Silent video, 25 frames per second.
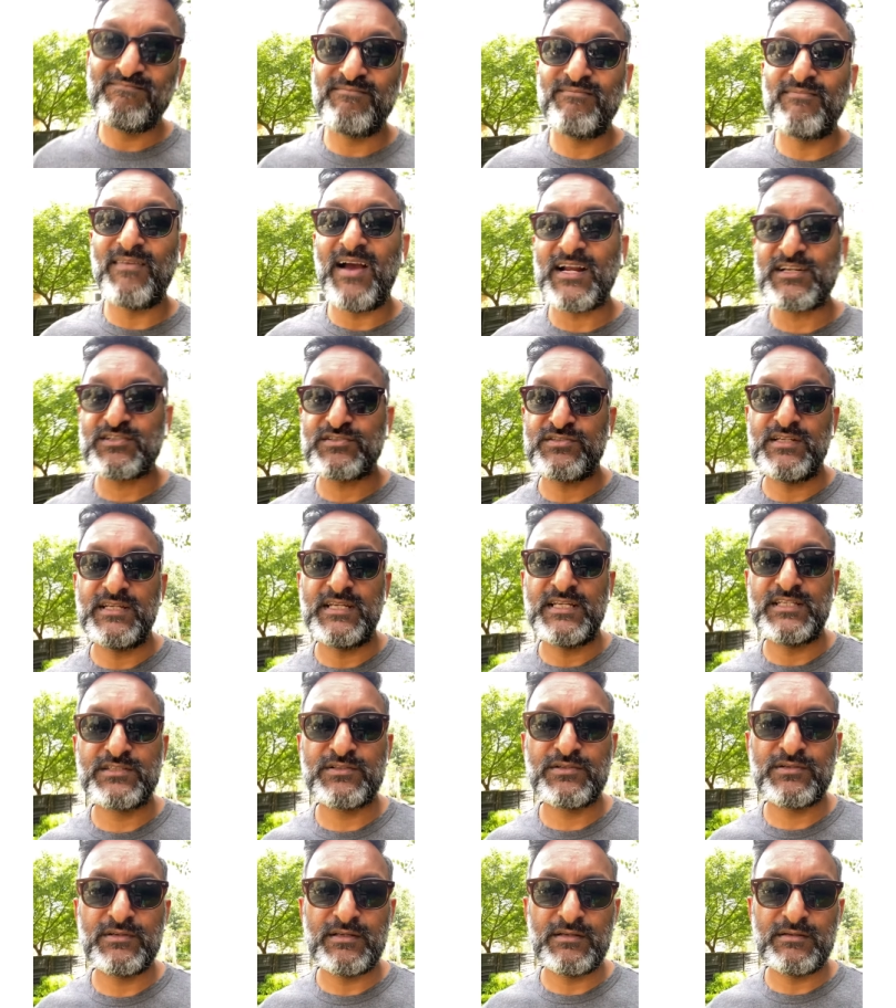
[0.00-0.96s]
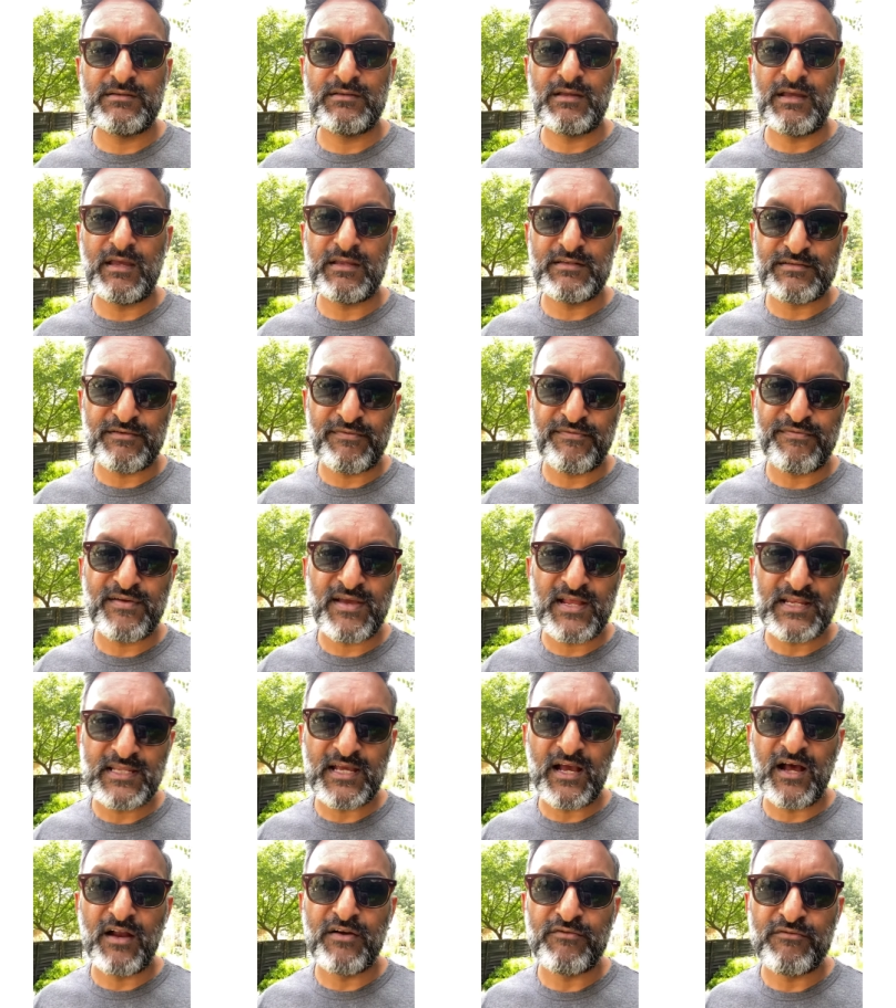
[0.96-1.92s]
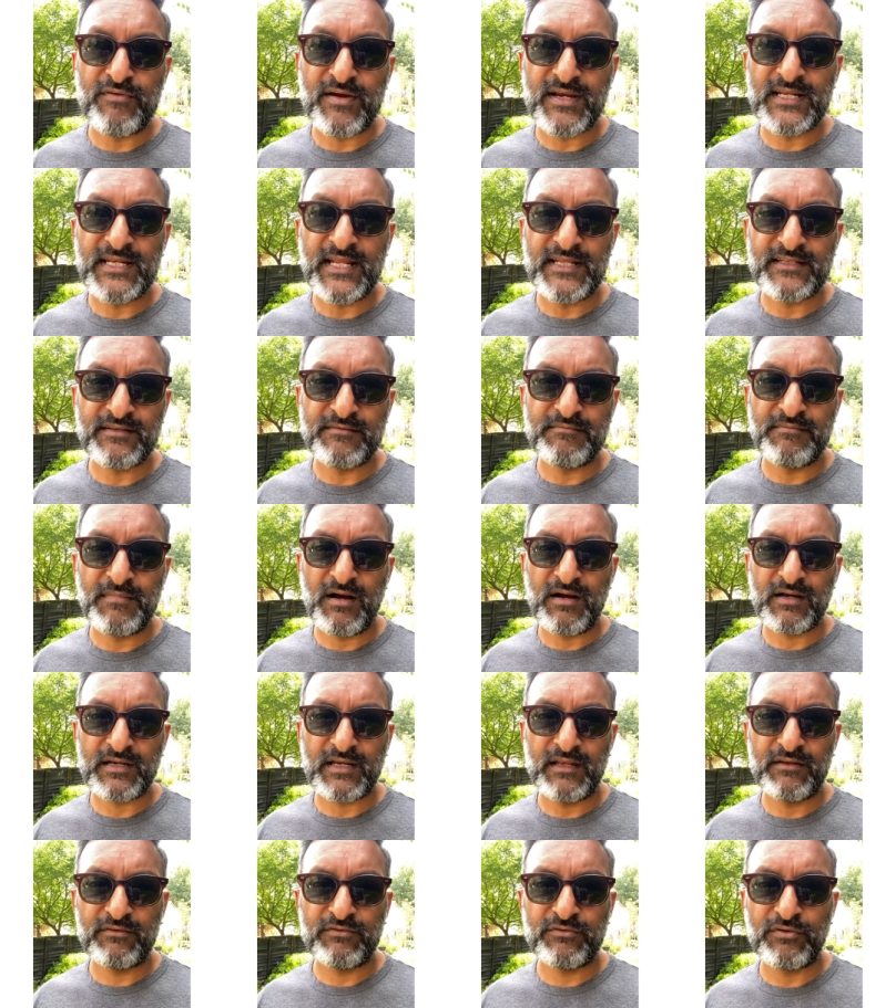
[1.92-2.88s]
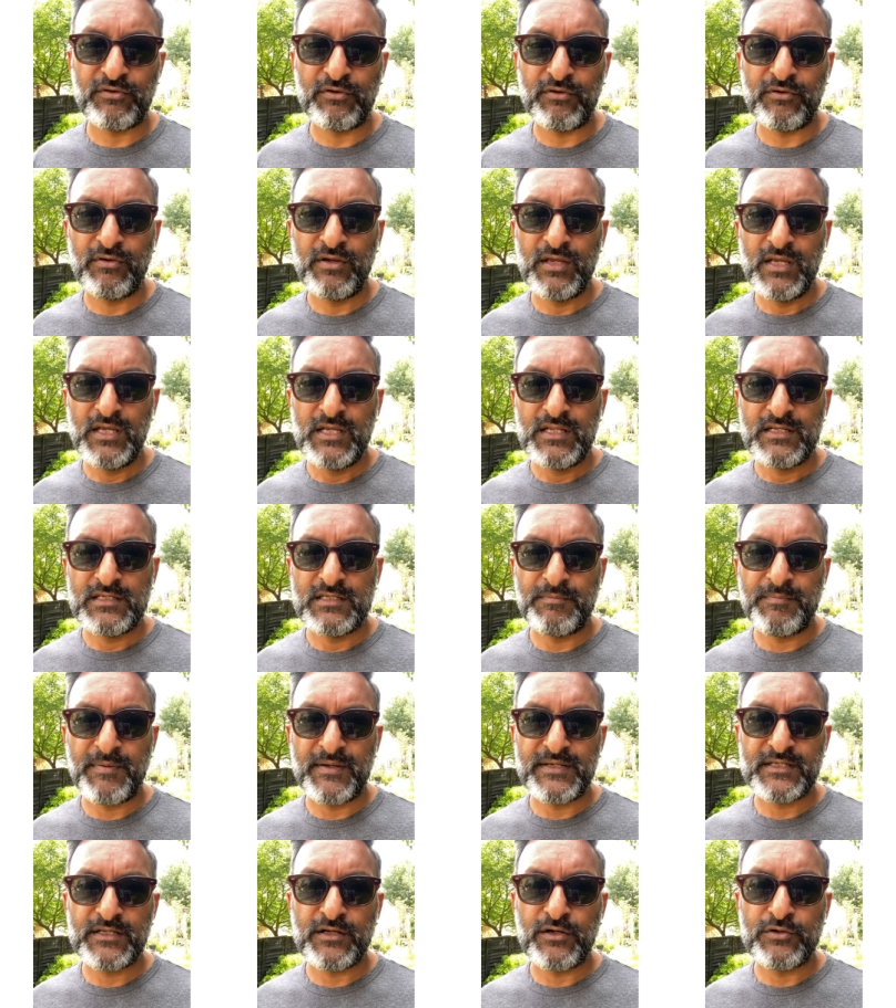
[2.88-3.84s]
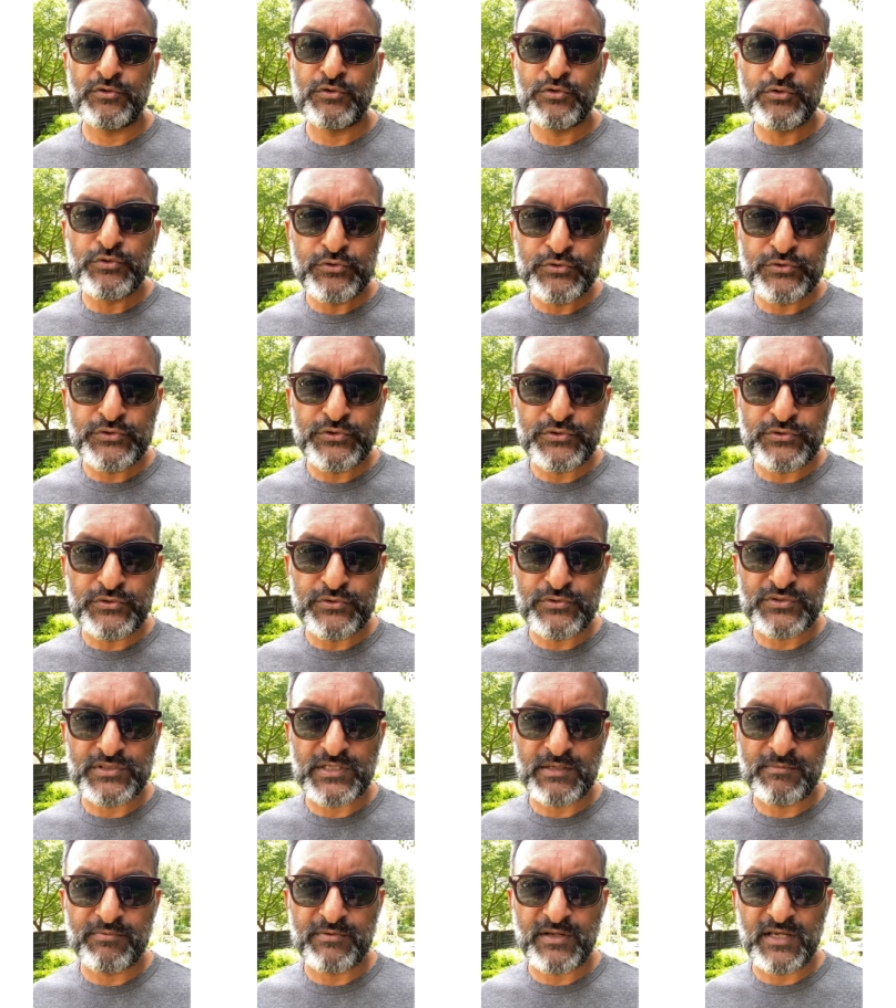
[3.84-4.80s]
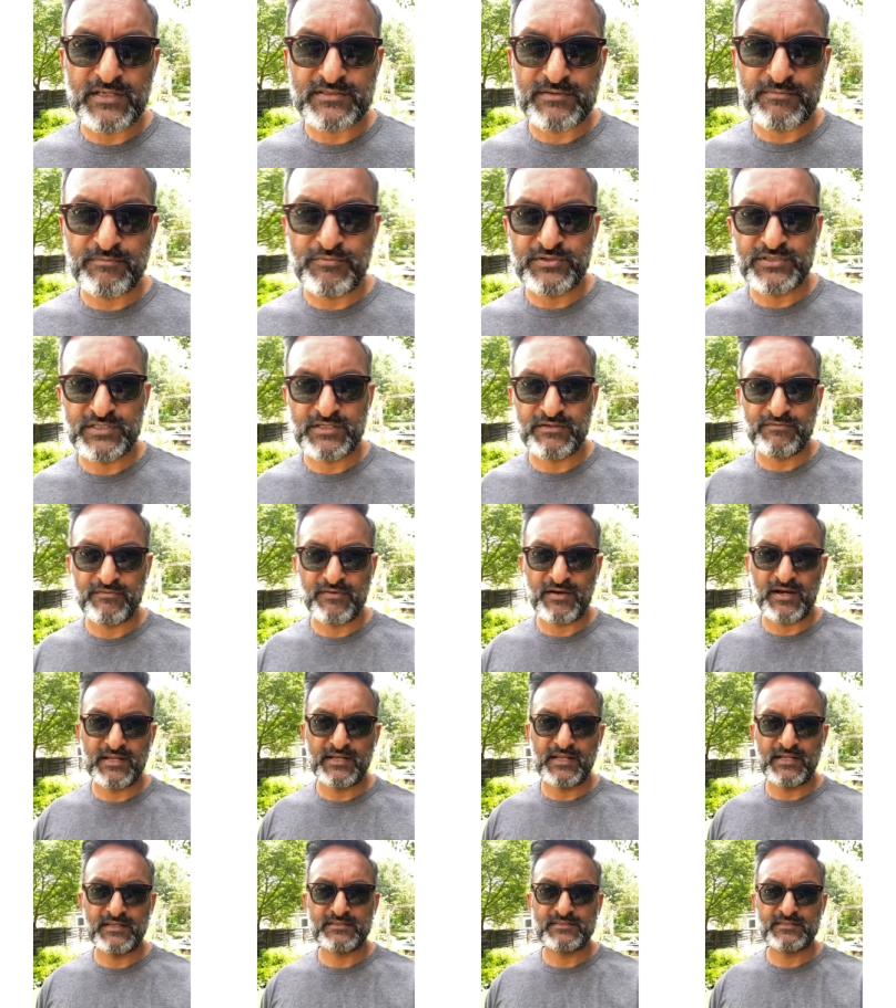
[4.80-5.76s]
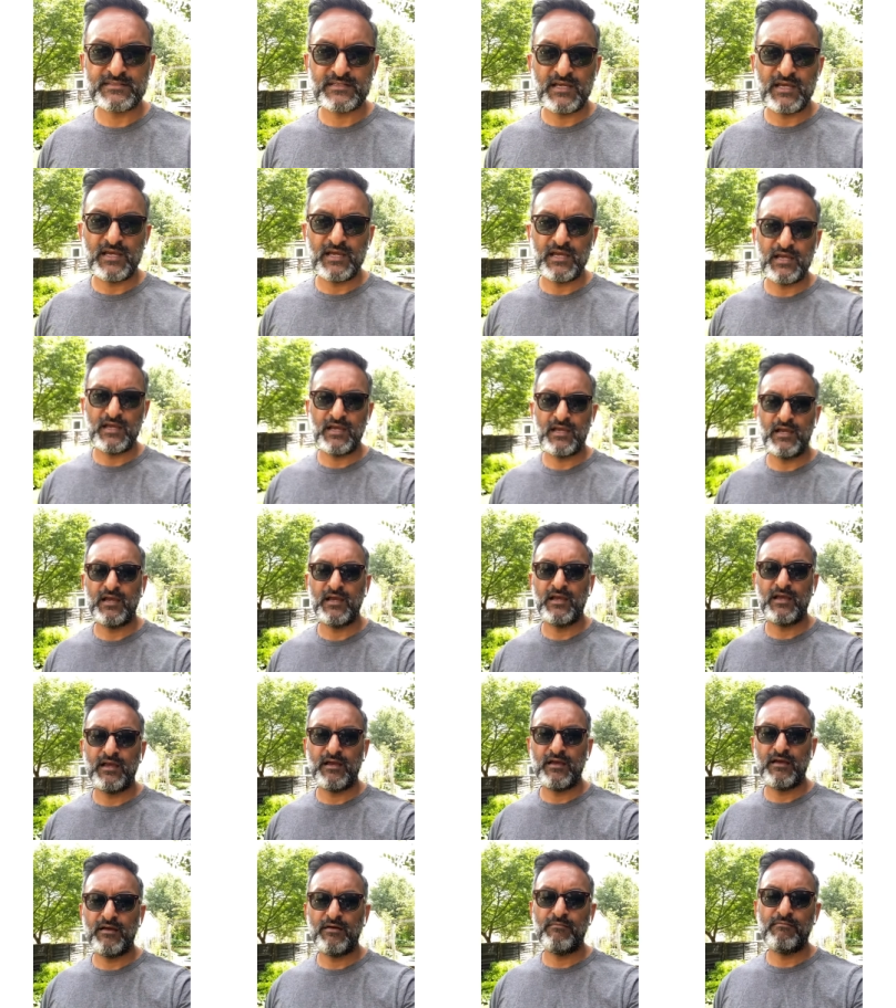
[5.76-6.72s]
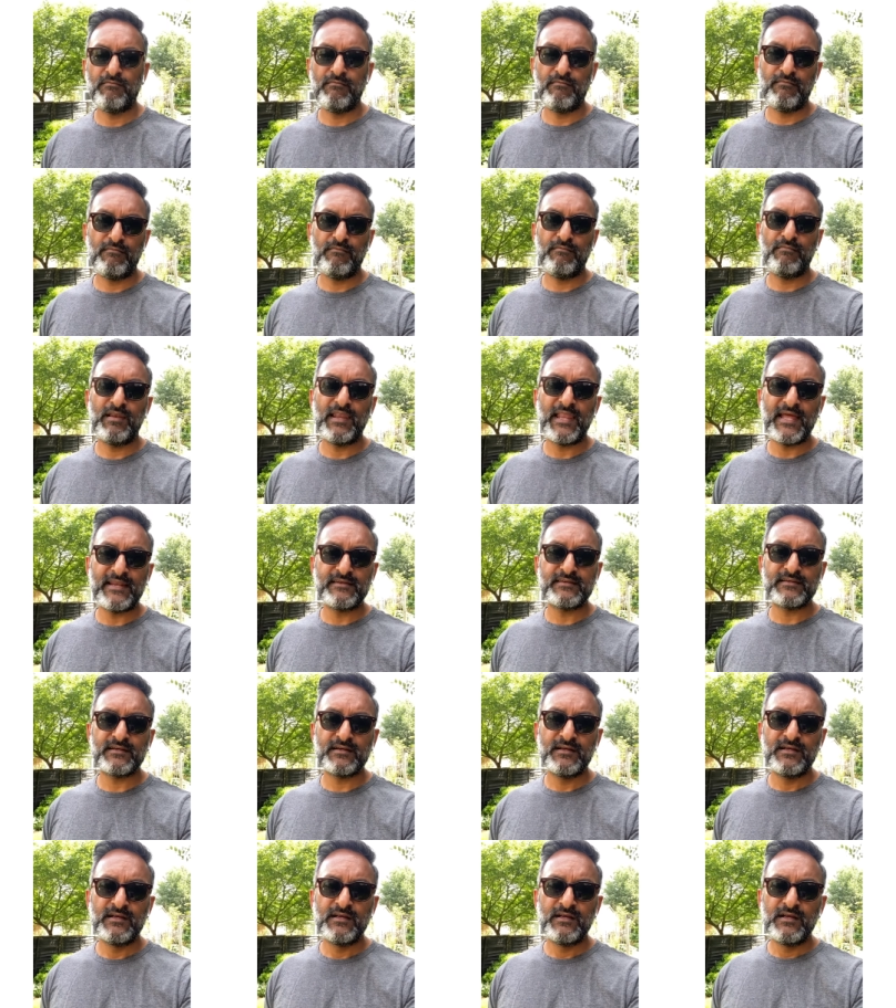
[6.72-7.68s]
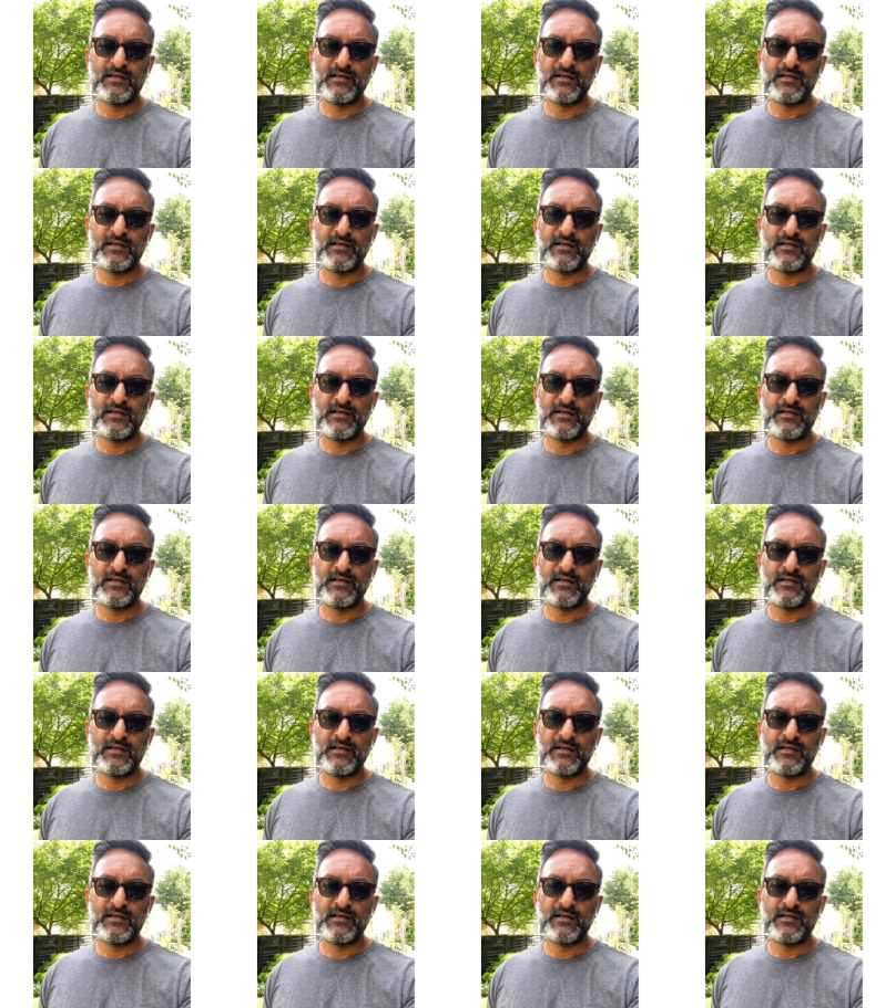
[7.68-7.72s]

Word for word: actually it's, it's a fairly unregulated market. So depending on who you use as a bridging finance uh, lender.